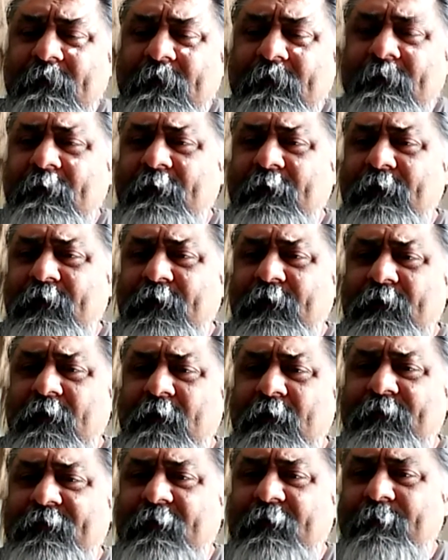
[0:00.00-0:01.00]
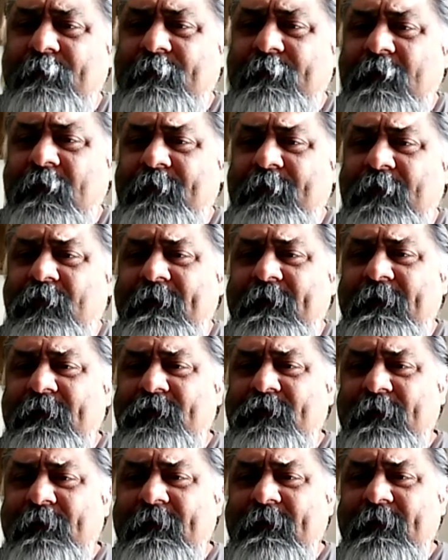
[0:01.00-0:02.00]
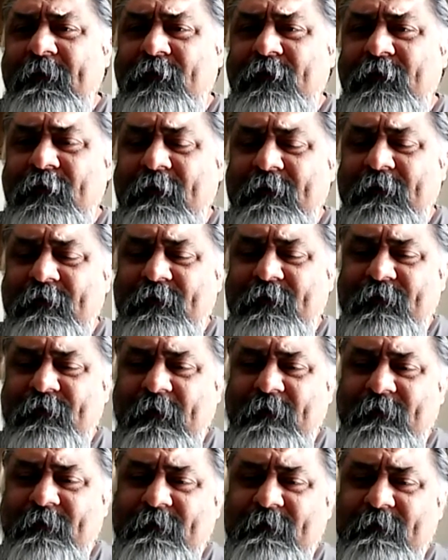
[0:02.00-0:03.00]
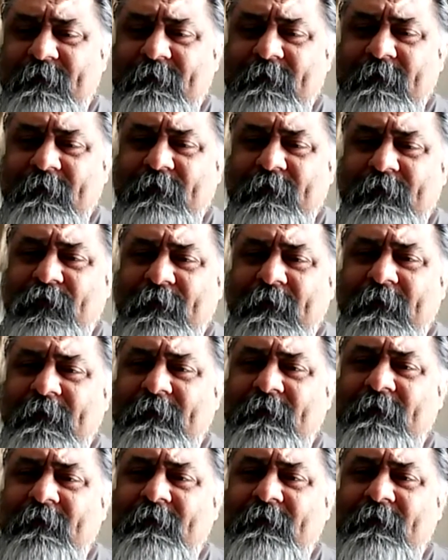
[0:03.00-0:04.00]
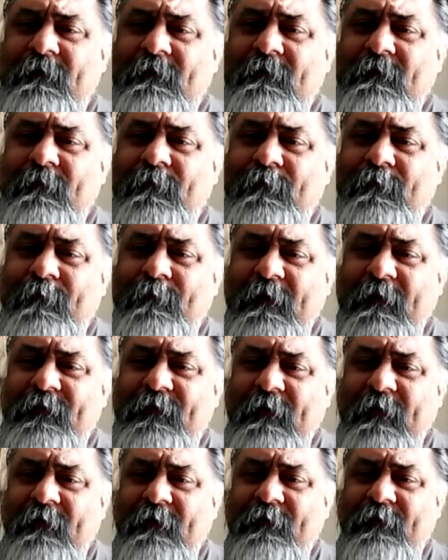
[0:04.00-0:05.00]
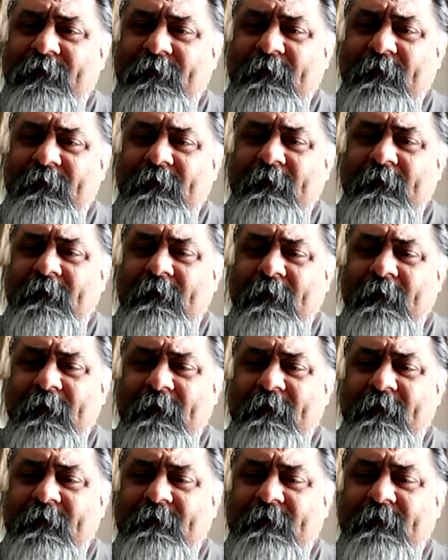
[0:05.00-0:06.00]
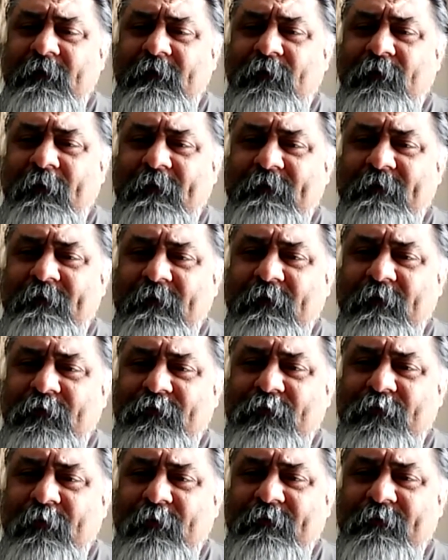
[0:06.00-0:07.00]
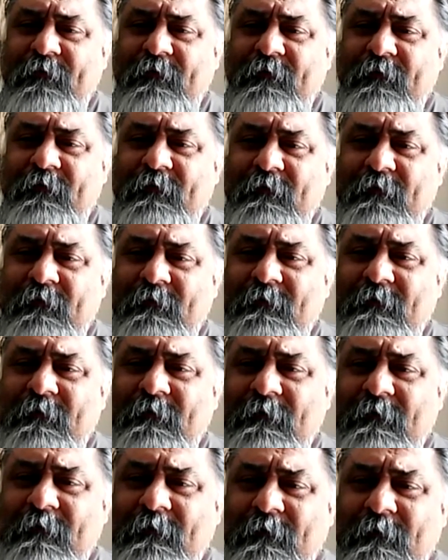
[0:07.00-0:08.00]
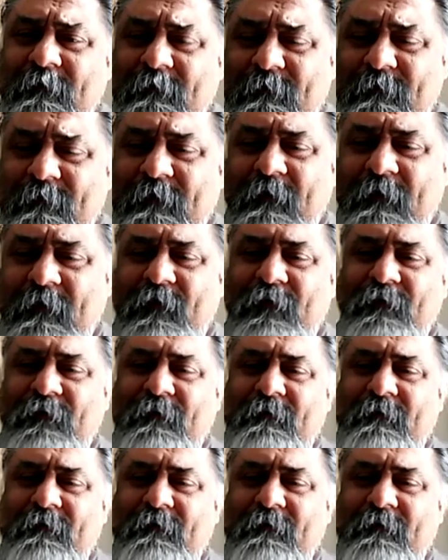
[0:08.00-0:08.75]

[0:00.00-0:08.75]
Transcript: other clubs up and running throughout the States. Until then, be safe and continue asking those questions. Thank you.